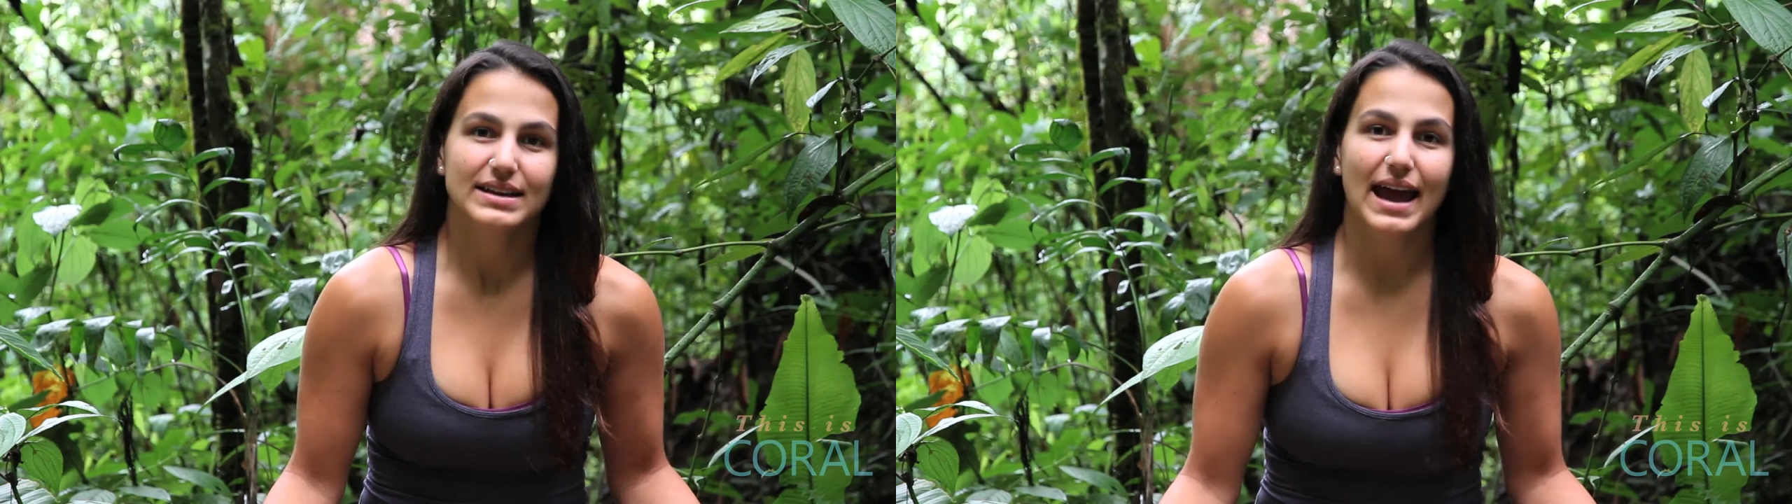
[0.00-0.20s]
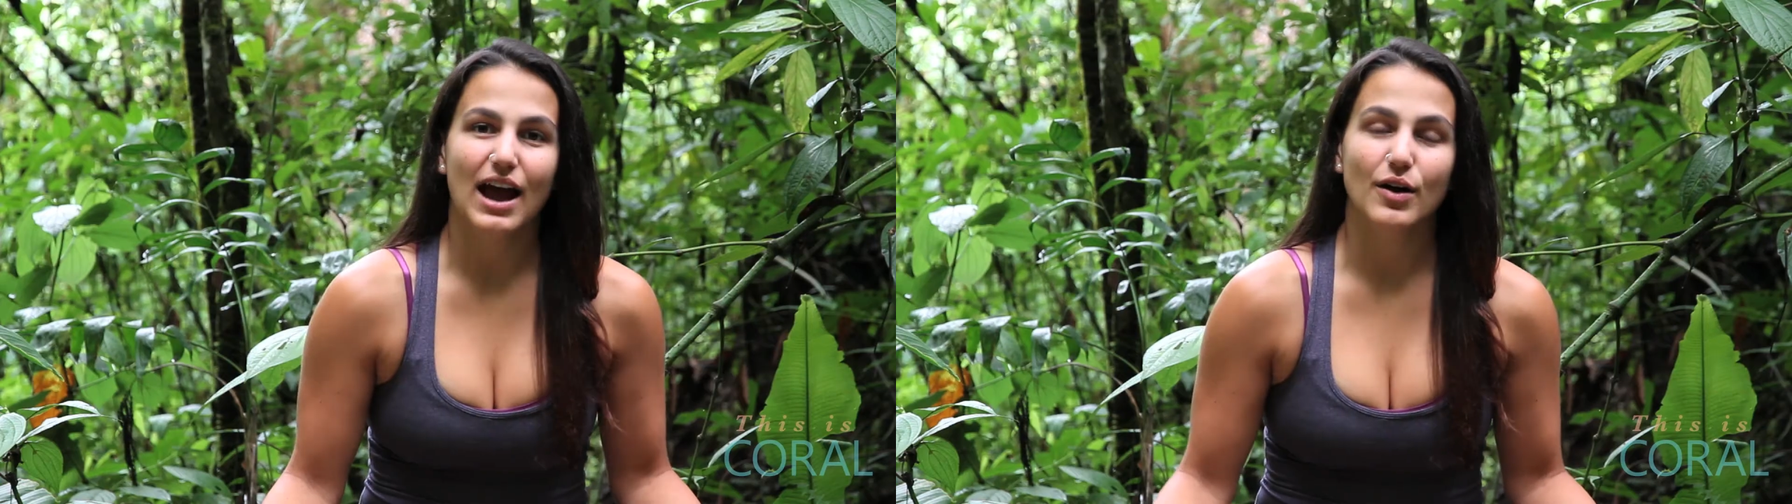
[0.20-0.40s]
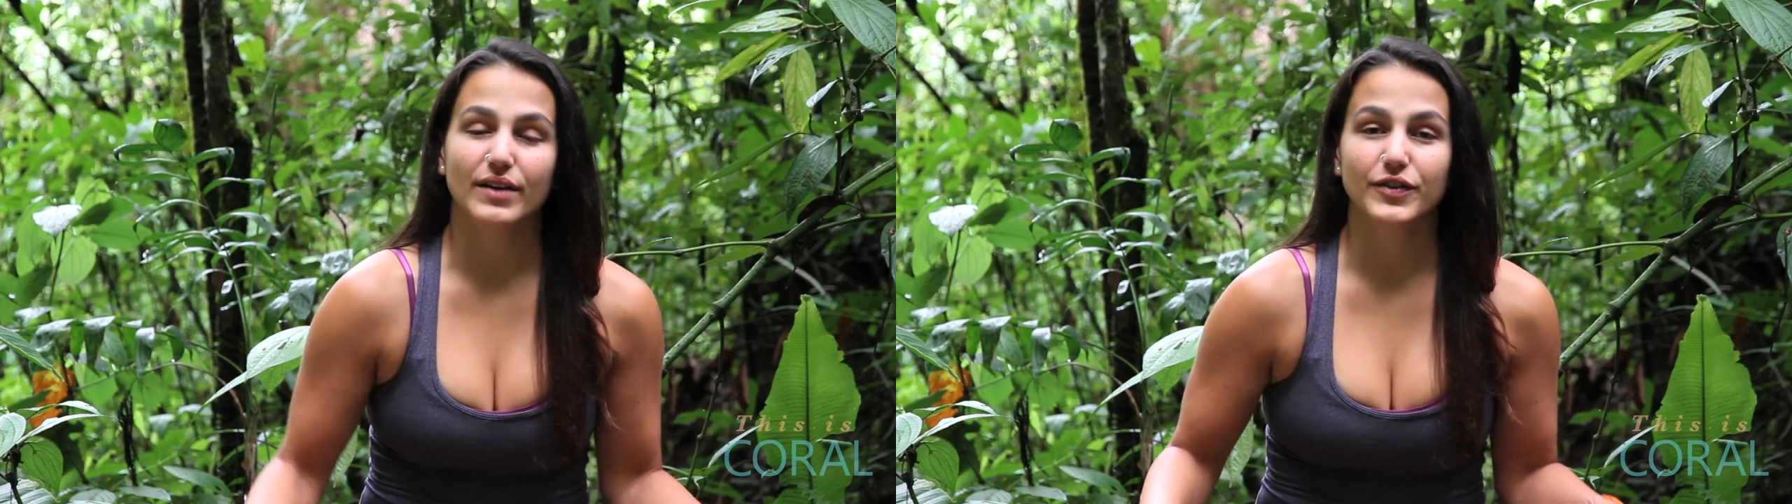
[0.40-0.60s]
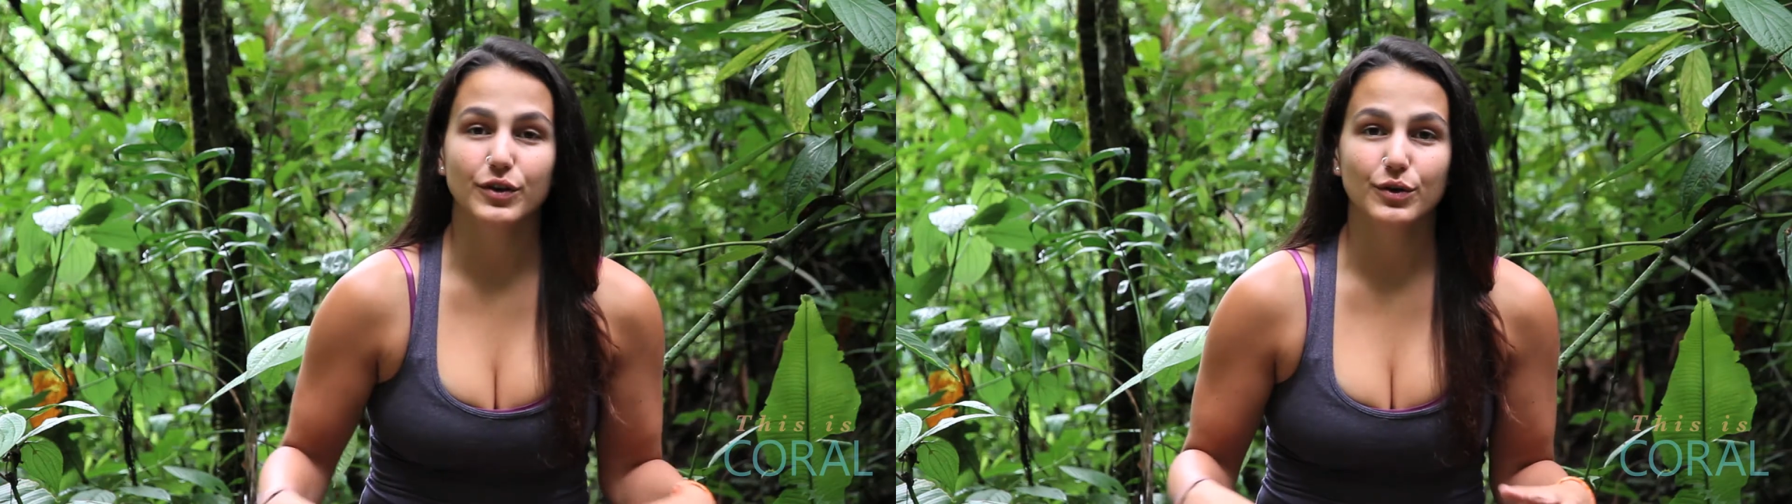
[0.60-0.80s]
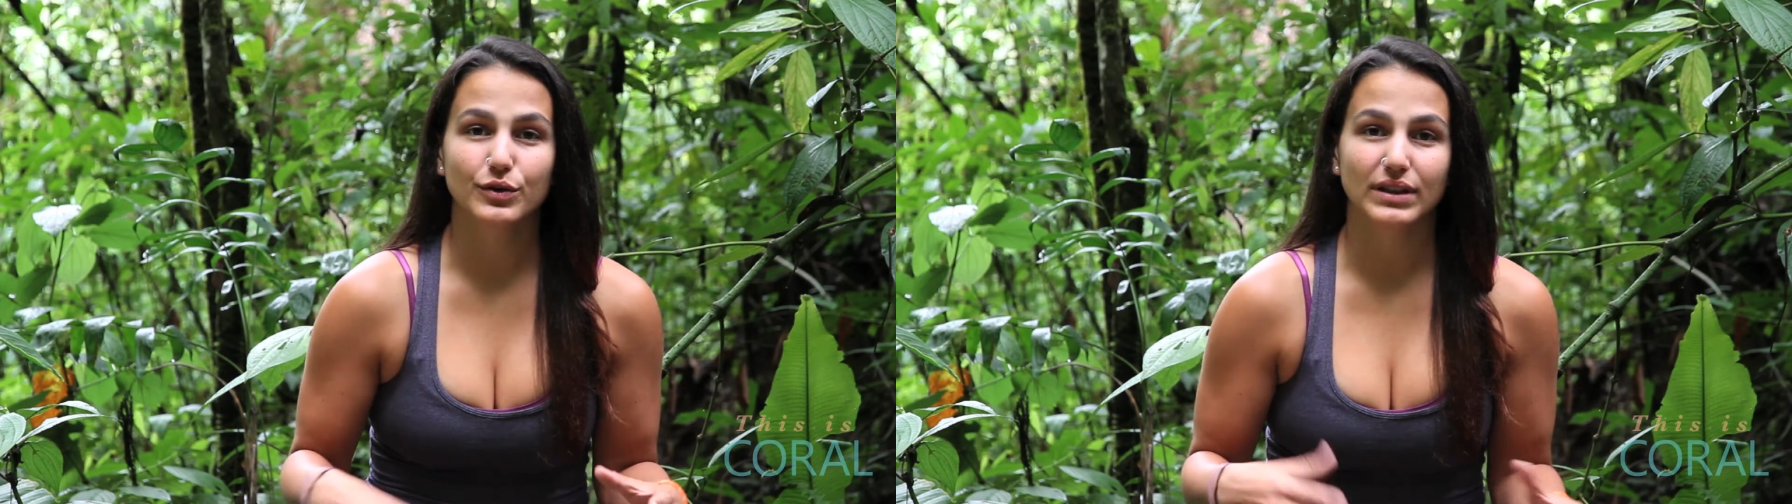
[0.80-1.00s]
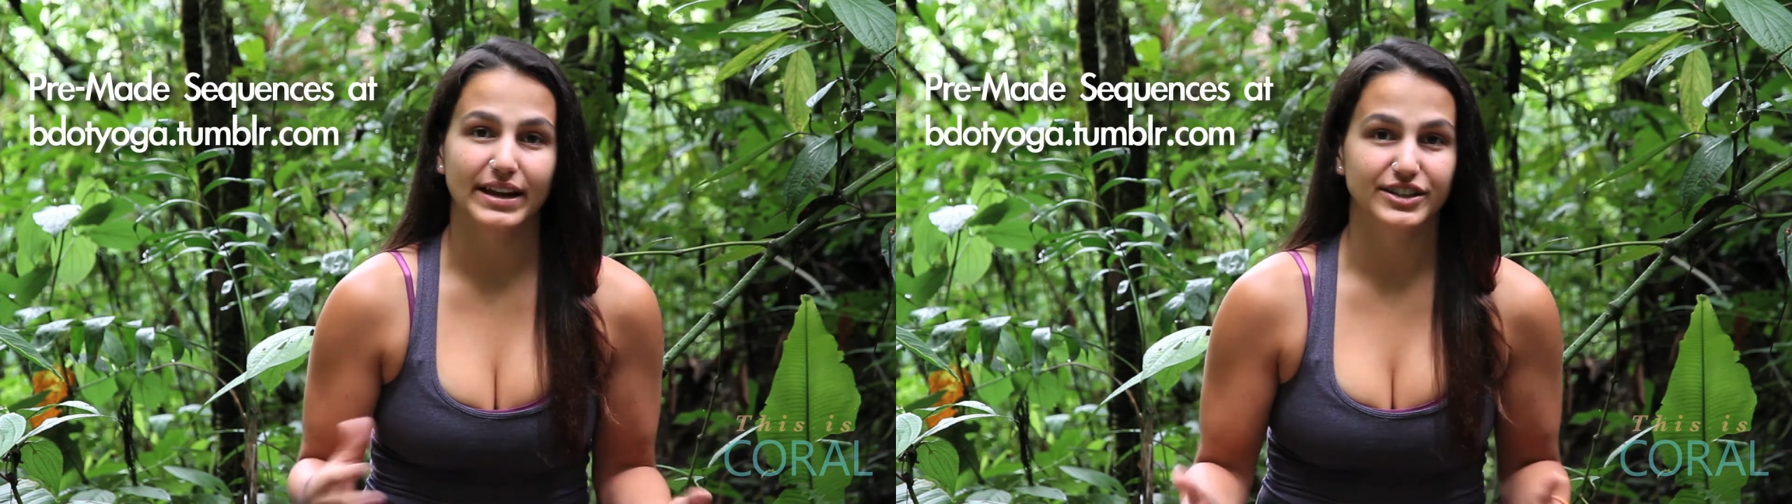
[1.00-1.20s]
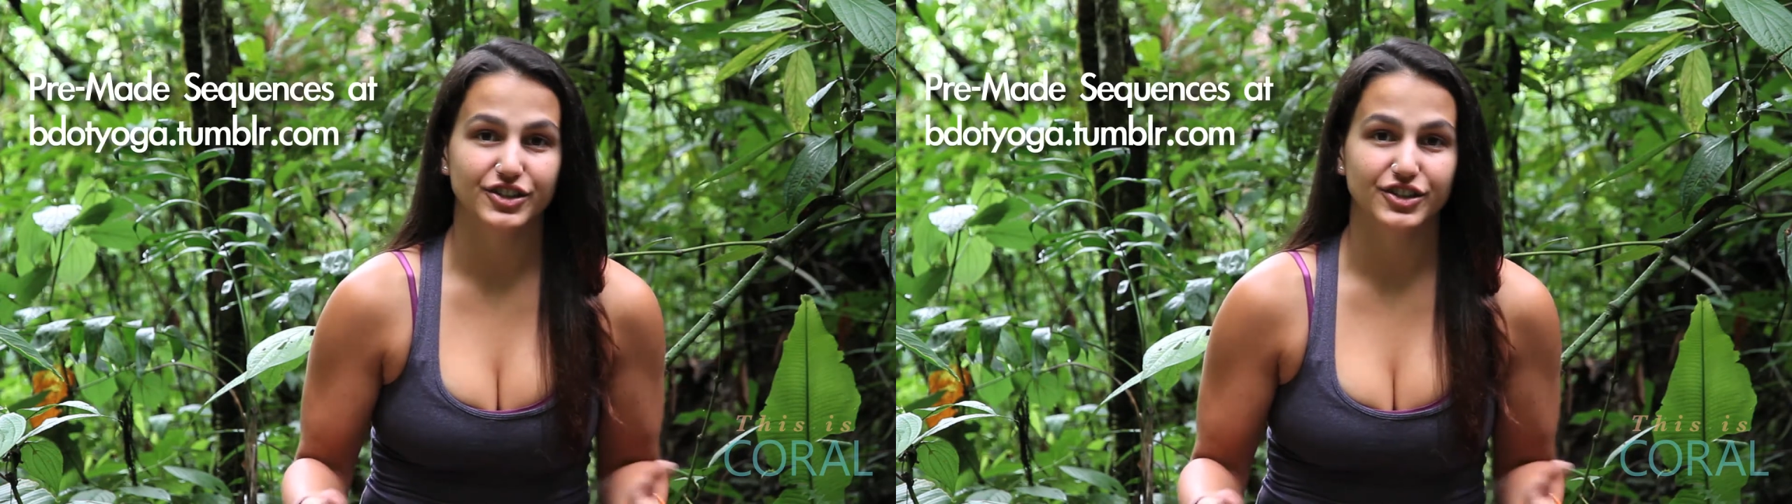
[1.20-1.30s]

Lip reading: Now, if you'd like